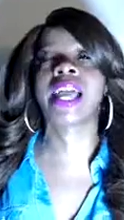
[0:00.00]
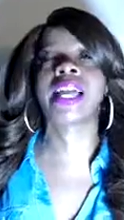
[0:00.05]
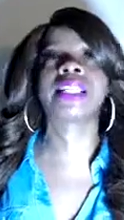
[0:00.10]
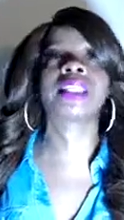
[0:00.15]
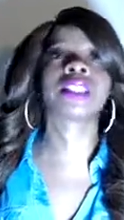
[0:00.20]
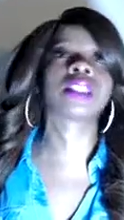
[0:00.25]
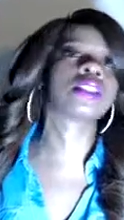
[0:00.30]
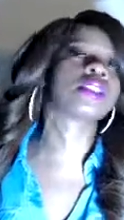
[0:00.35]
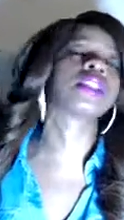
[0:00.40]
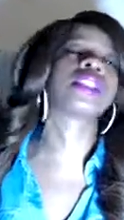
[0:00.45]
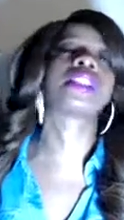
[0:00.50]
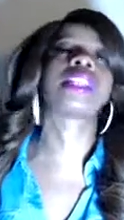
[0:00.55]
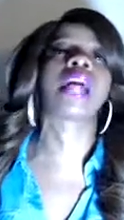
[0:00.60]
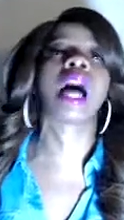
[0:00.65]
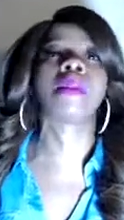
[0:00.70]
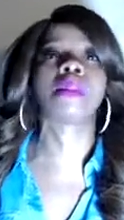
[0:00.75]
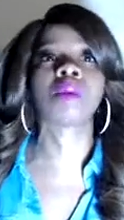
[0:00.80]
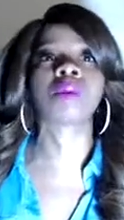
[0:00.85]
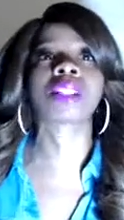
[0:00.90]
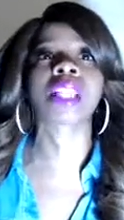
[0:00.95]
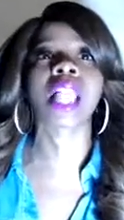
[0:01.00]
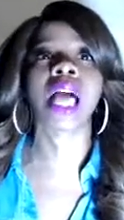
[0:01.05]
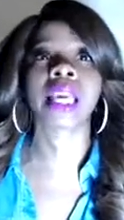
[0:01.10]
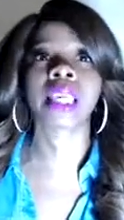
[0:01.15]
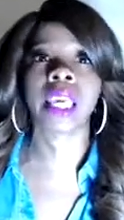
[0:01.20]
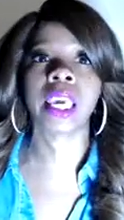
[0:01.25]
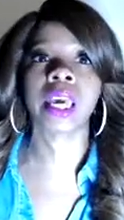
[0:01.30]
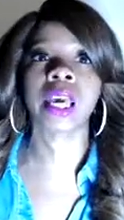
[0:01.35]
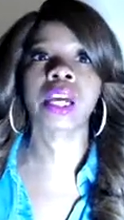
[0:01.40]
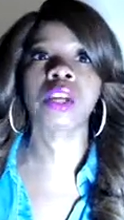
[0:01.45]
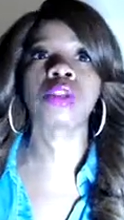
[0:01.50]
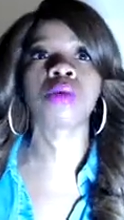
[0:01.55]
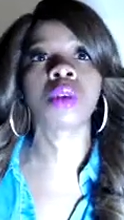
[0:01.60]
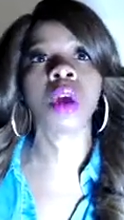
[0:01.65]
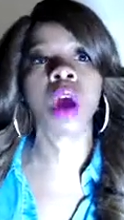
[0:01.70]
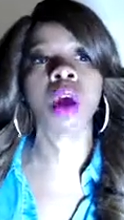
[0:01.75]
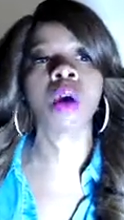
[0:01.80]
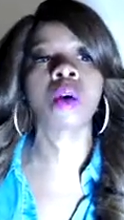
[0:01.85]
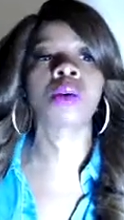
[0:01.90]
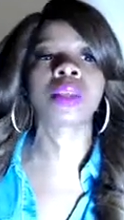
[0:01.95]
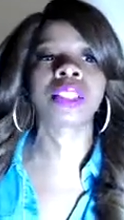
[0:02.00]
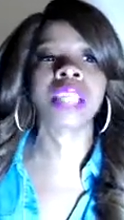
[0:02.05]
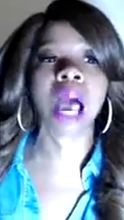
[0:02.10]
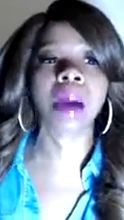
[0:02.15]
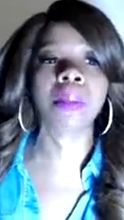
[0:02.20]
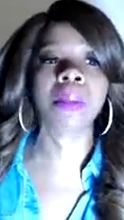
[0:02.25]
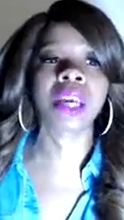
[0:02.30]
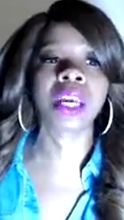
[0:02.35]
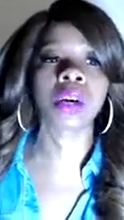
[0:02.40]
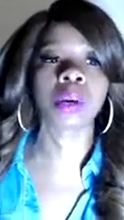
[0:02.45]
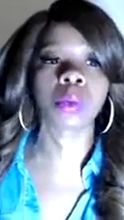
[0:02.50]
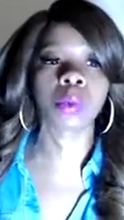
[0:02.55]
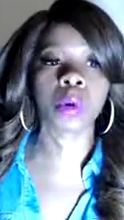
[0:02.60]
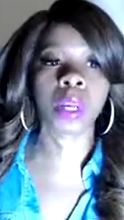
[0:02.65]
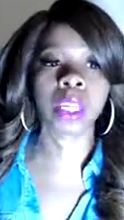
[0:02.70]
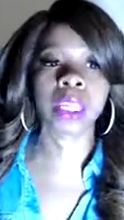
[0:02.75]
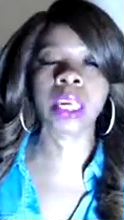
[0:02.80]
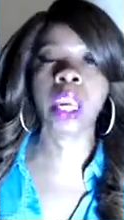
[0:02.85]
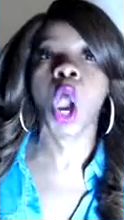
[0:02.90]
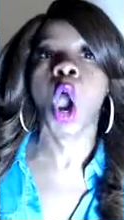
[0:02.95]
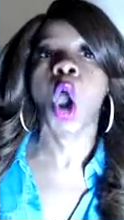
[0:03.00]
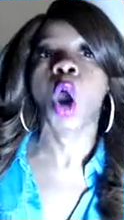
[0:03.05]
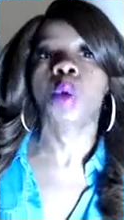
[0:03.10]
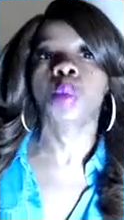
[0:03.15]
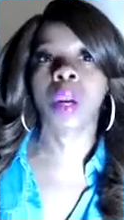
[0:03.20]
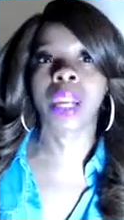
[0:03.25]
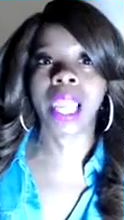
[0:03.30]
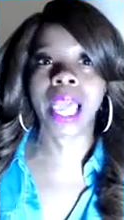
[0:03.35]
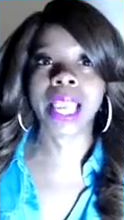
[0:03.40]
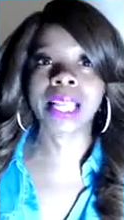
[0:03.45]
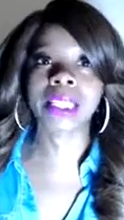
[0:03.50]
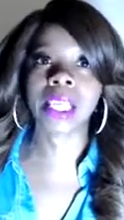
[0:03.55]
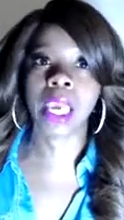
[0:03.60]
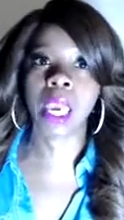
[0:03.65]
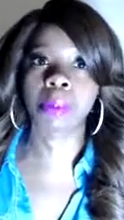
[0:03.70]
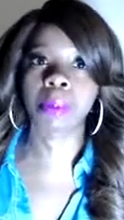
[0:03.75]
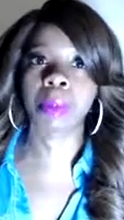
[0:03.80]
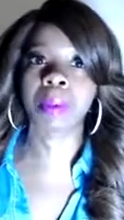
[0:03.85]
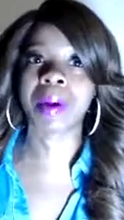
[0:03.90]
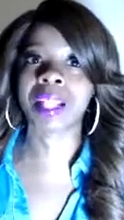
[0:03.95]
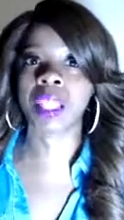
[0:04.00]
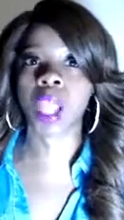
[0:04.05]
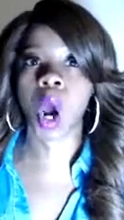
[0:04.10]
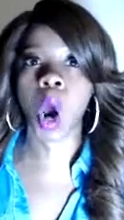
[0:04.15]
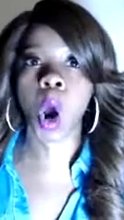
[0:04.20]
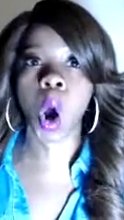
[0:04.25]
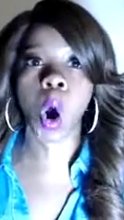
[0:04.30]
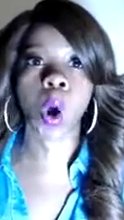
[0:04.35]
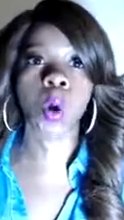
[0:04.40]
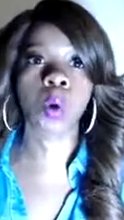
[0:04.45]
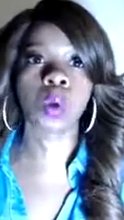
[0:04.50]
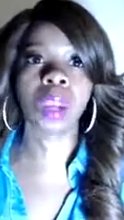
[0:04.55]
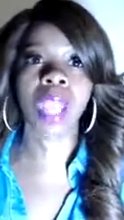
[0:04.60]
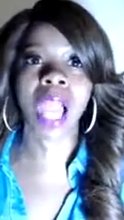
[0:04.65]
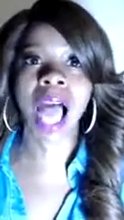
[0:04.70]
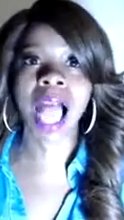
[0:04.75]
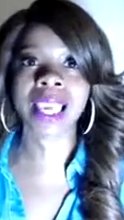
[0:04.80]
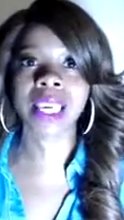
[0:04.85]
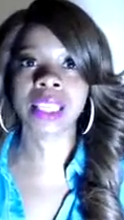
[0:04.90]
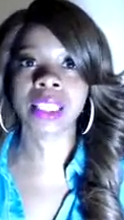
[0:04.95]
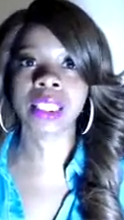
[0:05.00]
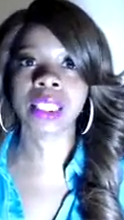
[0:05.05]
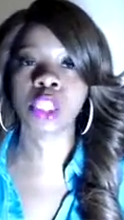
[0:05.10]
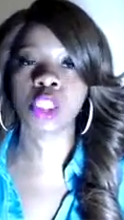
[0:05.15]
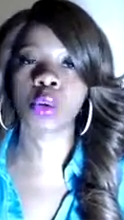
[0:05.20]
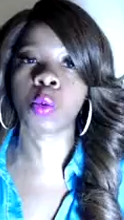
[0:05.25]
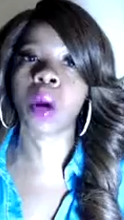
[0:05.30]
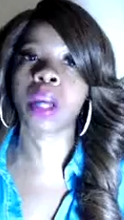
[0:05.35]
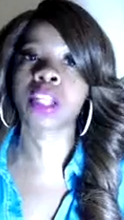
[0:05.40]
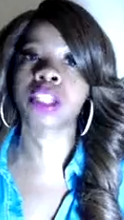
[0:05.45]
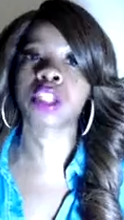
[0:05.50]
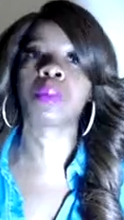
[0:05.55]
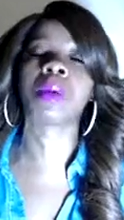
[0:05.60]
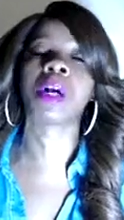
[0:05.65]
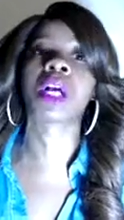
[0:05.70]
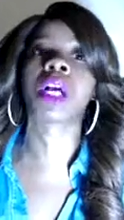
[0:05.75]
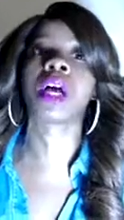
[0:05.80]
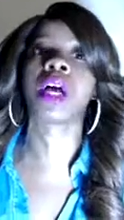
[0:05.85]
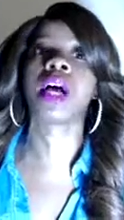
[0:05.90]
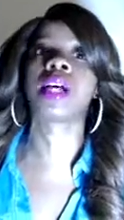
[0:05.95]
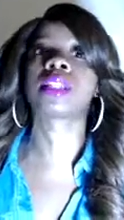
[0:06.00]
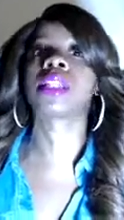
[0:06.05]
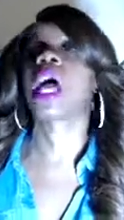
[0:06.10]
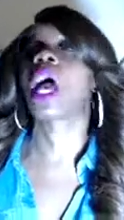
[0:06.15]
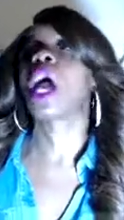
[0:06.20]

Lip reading: And Tommy was like, yeah, Tommy could really relate to him about the whole lying situation, because